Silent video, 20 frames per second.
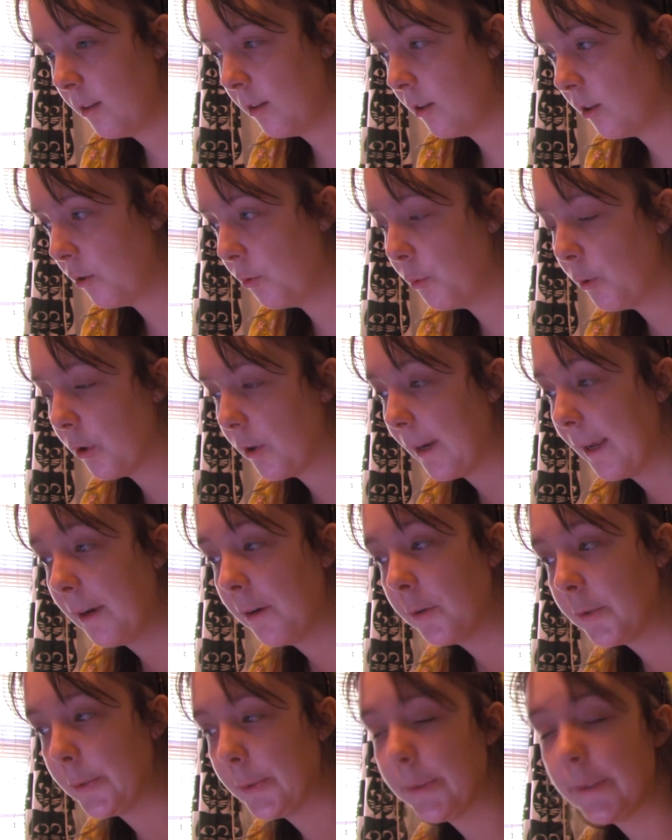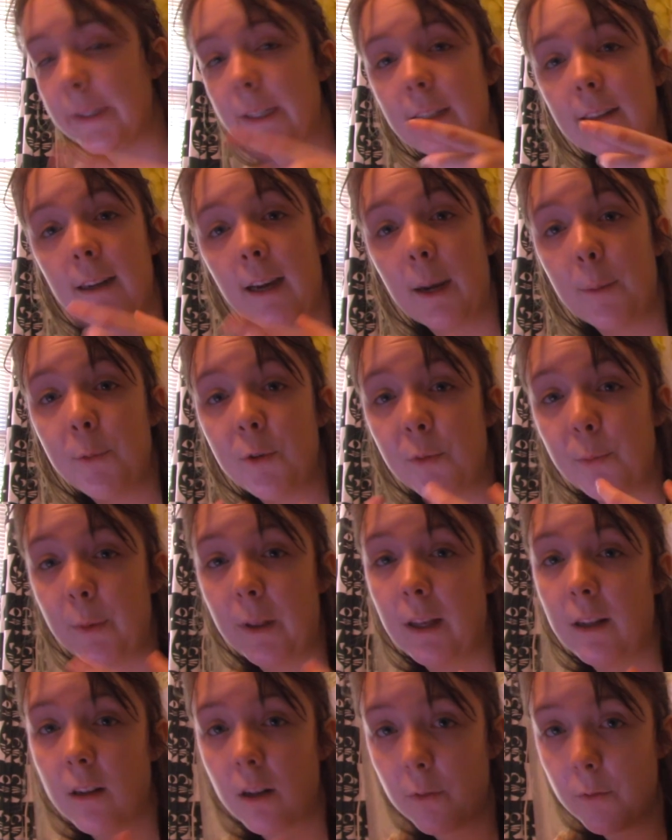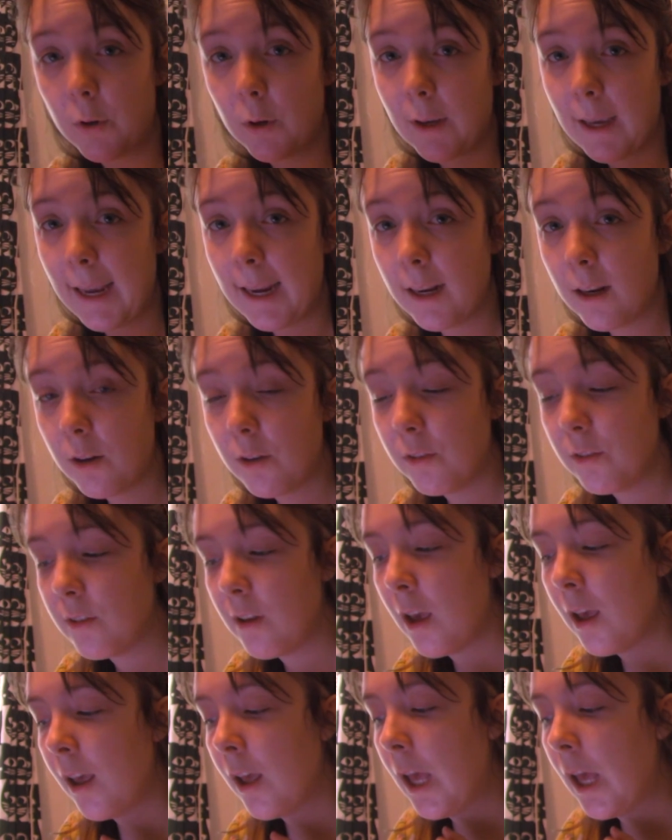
So we're now Googling types of plants on volcanoes.